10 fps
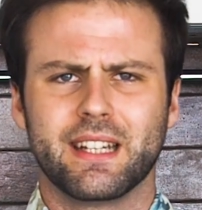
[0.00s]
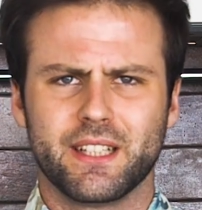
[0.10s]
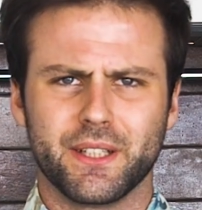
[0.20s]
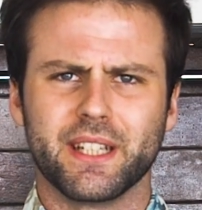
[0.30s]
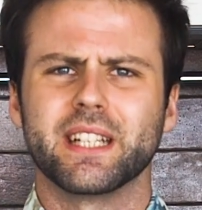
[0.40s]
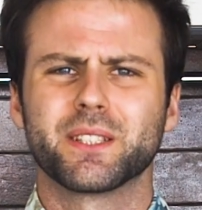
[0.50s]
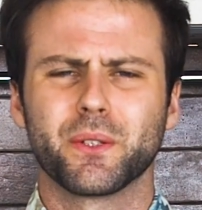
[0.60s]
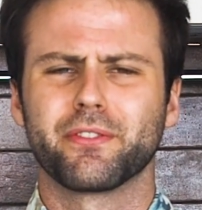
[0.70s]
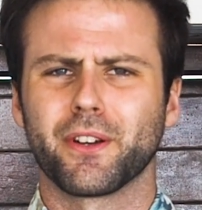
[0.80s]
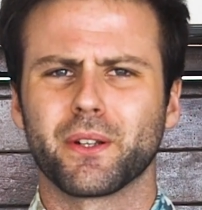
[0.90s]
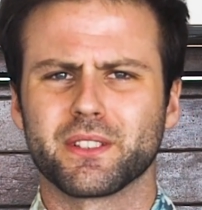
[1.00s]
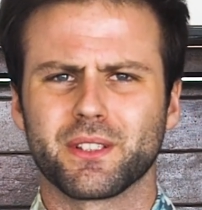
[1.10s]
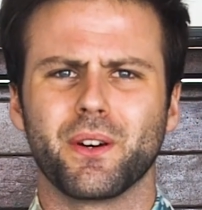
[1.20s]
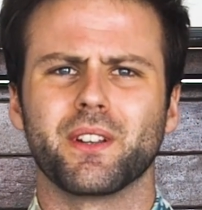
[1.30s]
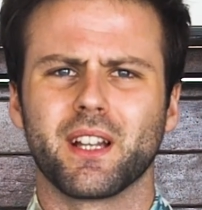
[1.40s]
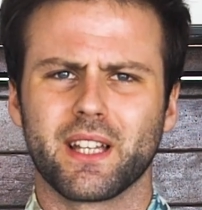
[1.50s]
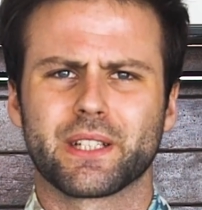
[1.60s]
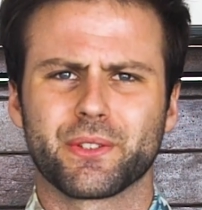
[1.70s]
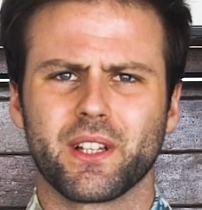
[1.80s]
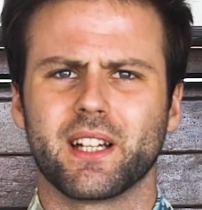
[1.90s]
You need to focus on
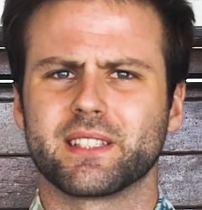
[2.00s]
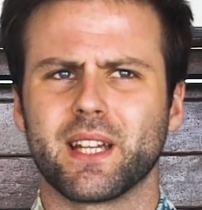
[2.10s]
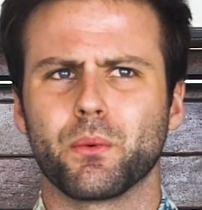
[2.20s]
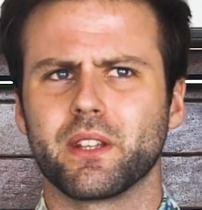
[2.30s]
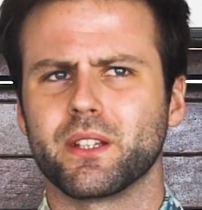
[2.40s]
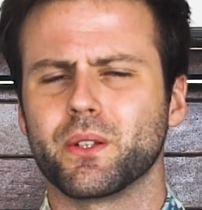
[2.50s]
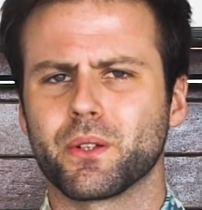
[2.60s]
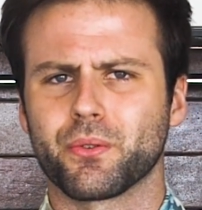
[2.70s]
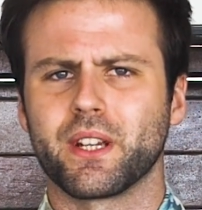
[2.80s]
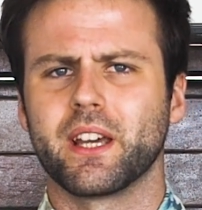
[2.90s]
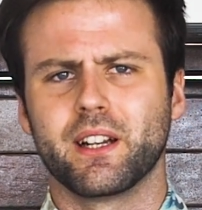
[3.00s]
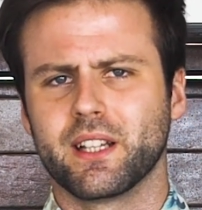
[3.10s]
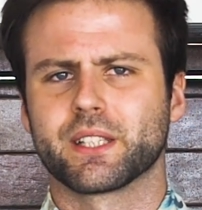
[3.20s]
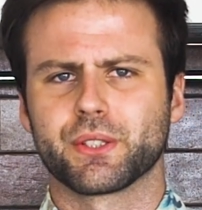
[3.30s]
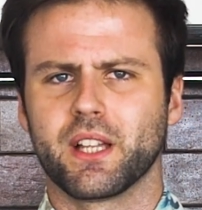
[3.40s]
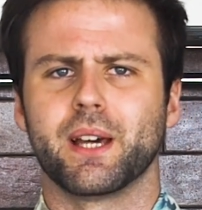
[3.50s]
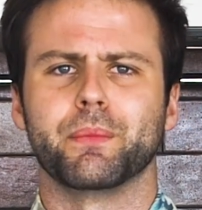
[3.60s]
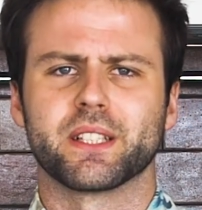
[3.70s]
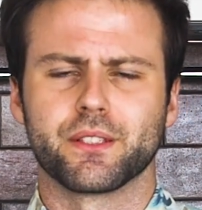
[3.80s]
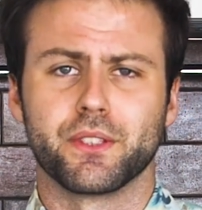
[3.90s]
electrolytes. Now, whether you create an electrolyte
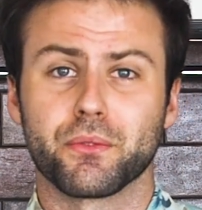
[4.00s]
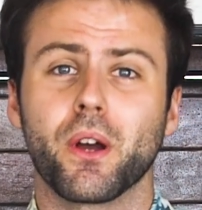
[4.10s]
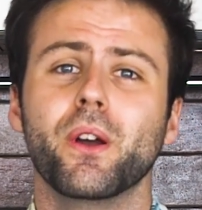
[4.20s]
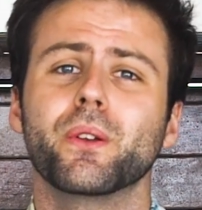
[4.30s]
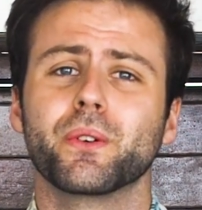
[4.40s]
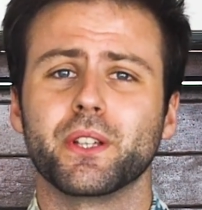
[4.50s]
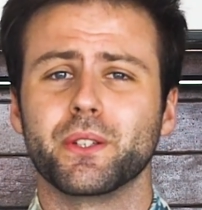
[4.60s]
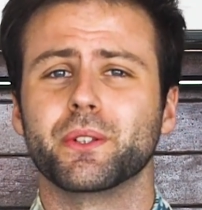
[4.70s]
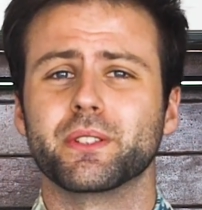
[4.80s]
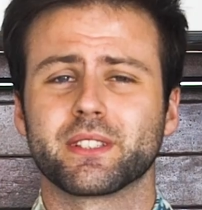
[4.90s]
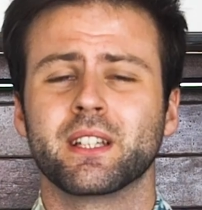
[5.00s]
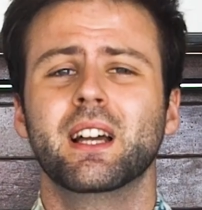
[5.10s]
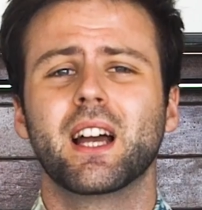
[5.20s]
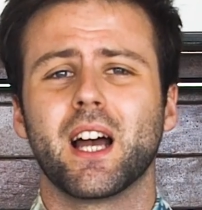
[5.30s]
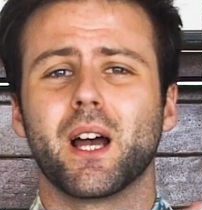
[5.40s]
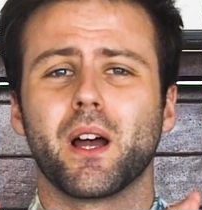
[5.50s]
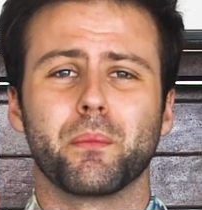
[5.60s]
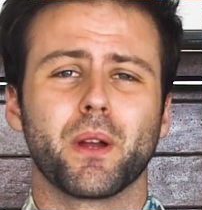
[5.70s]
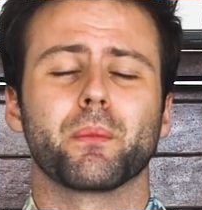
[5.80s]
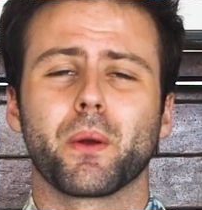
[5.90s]
mix of your own or you use a
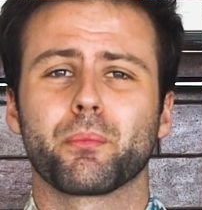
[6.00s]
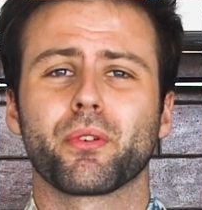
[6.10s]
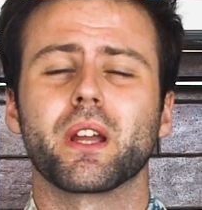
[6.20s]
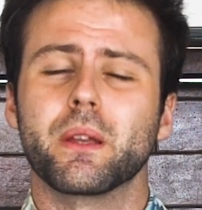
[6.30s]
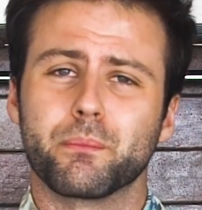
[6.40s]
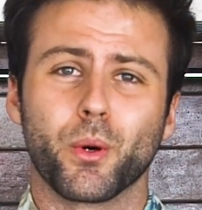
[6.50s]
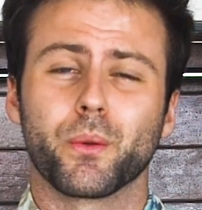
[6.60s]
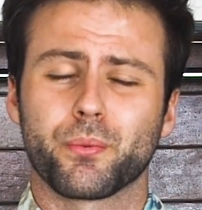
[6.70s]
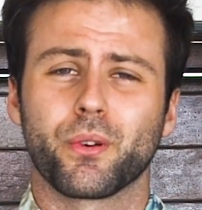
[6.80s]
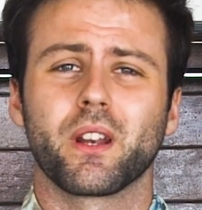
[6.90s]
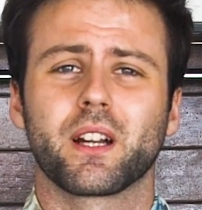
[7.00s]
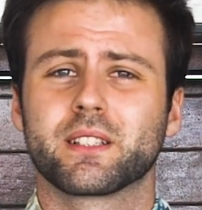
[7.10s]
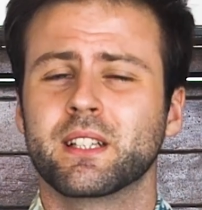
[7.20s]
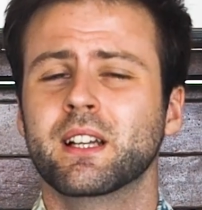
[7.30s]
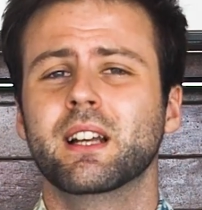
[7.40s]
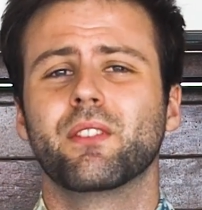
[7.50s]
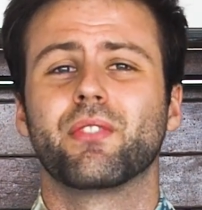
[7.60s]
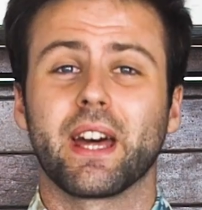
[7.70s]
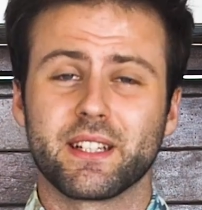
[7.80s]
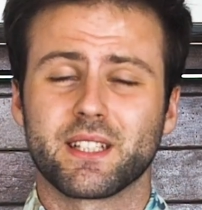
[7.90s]
pre-bought product,
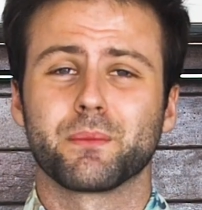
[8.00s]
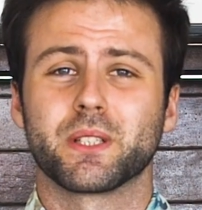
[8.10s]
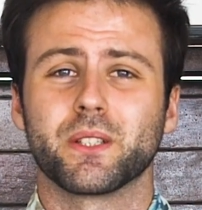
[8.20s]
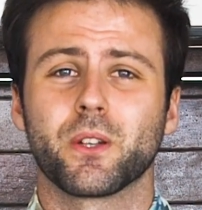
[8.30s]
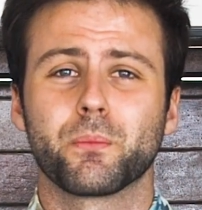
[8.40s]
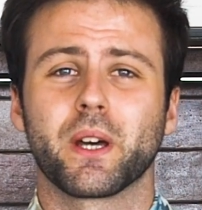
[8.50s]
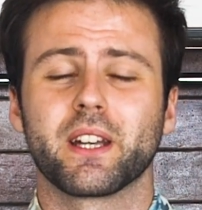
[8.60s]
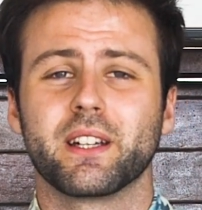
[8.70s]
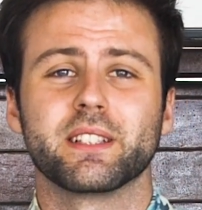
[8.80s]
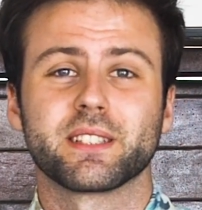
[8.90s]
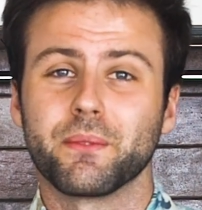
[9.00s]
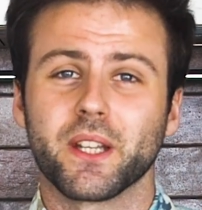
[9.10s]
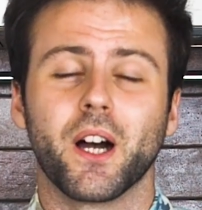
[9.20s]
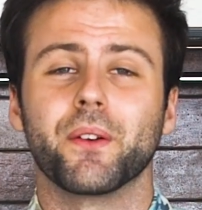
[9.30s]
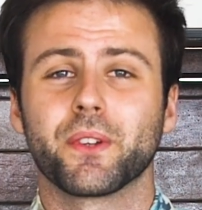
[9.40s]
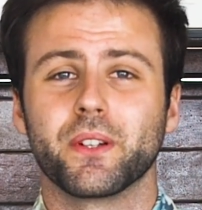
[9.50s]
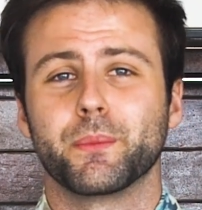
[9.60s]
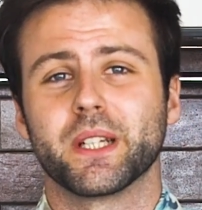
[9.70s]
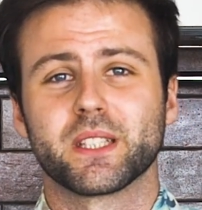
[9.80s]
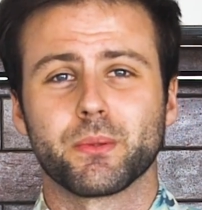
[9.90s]
that is up to you, but it is something I'm going to be
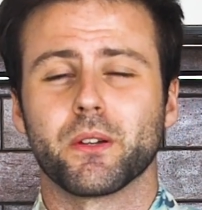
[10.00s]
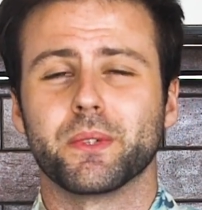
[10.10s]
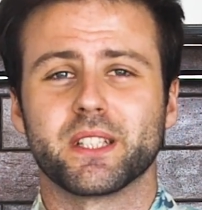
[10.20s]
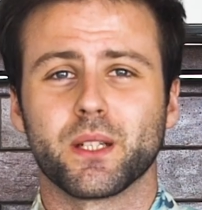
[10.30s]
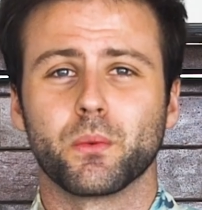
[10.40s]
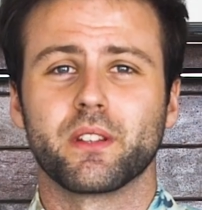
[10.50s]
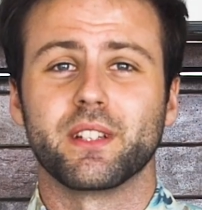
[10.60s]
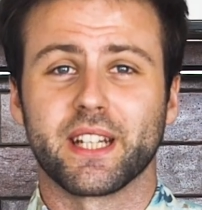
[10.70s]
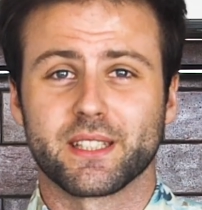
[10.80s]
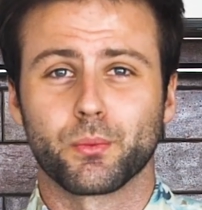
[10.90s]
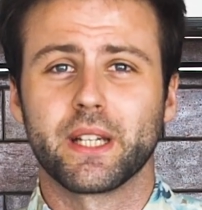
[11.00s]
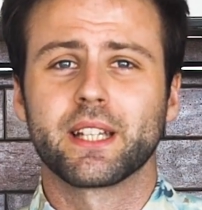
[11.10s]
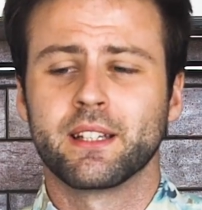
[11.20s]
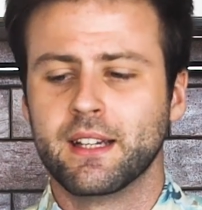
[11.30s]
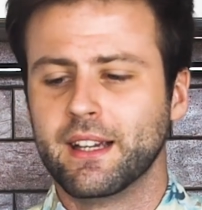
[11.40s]
experimenting with next week.